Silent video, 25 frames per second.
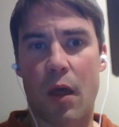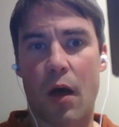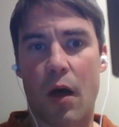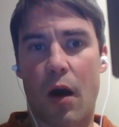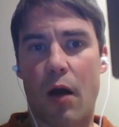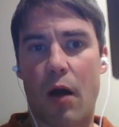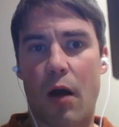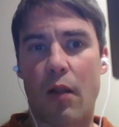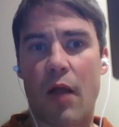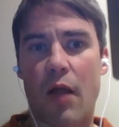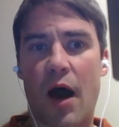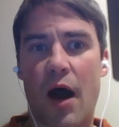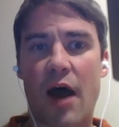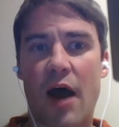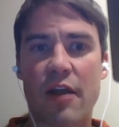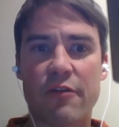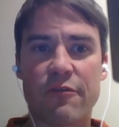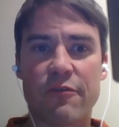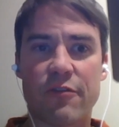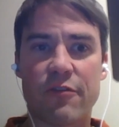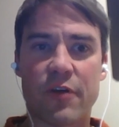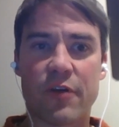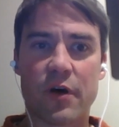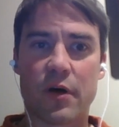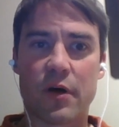A lot
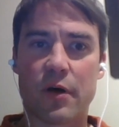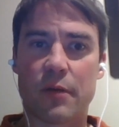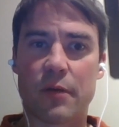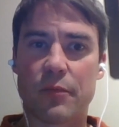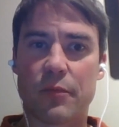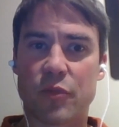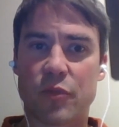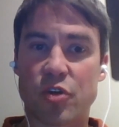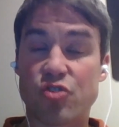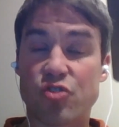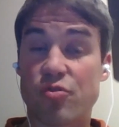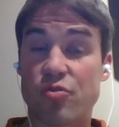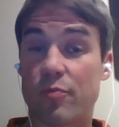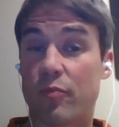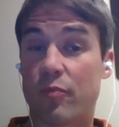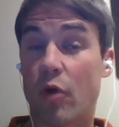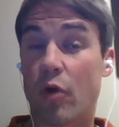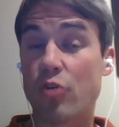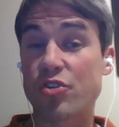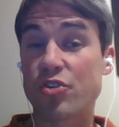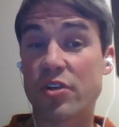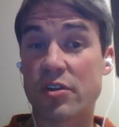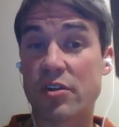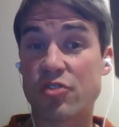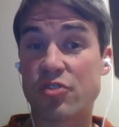of
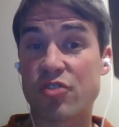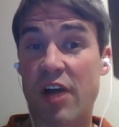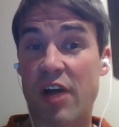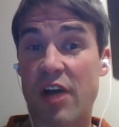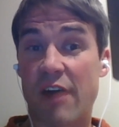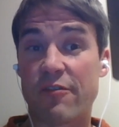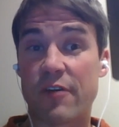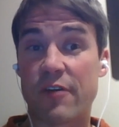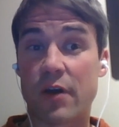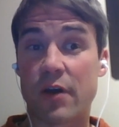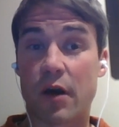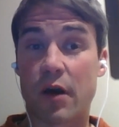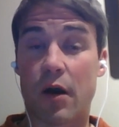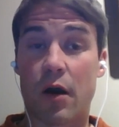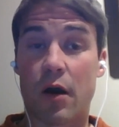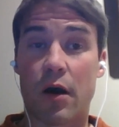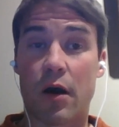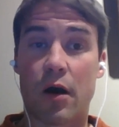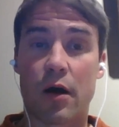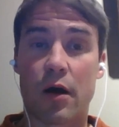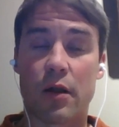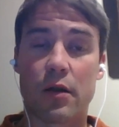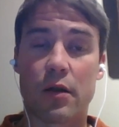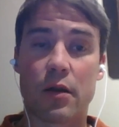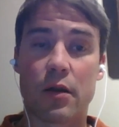most of the traffic
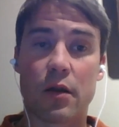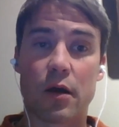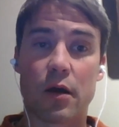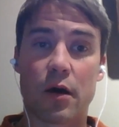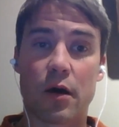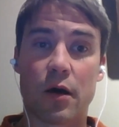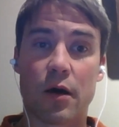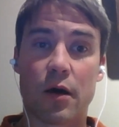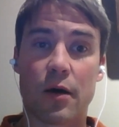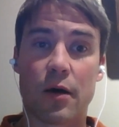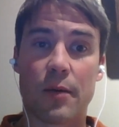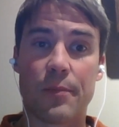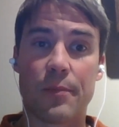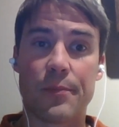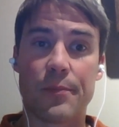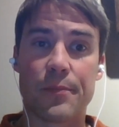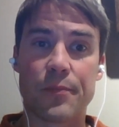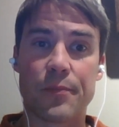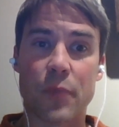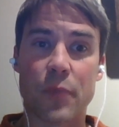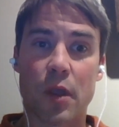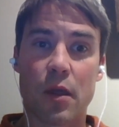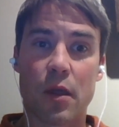on